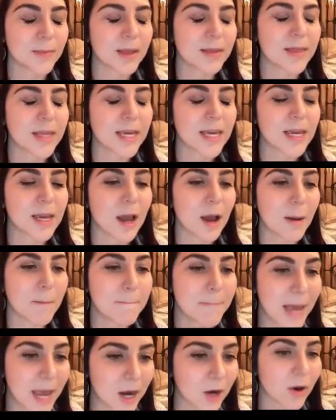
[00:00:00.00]
the
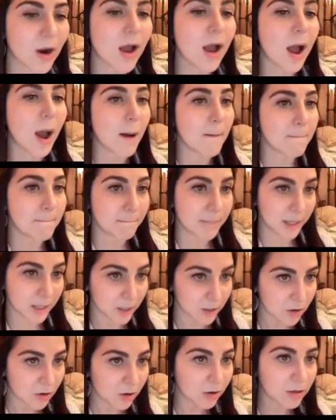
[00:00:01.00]

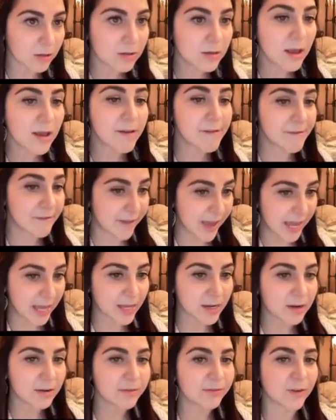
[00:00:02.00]
paraumbilical
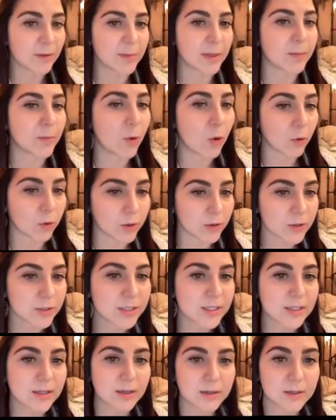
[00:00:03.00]
vein from the portal
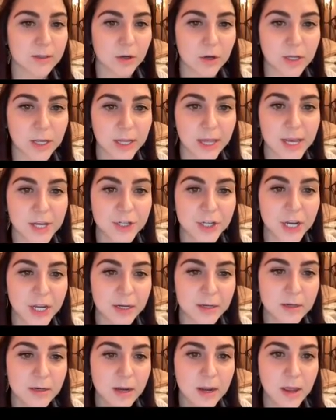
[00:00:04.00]

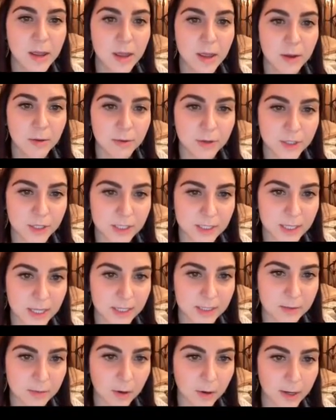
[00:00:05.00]
circulation, which is
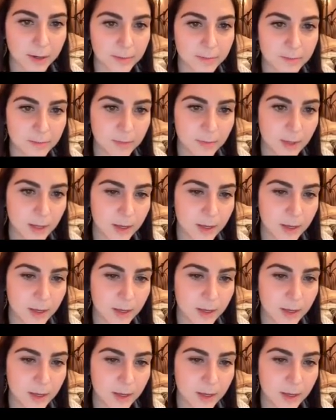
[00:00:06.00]
this one.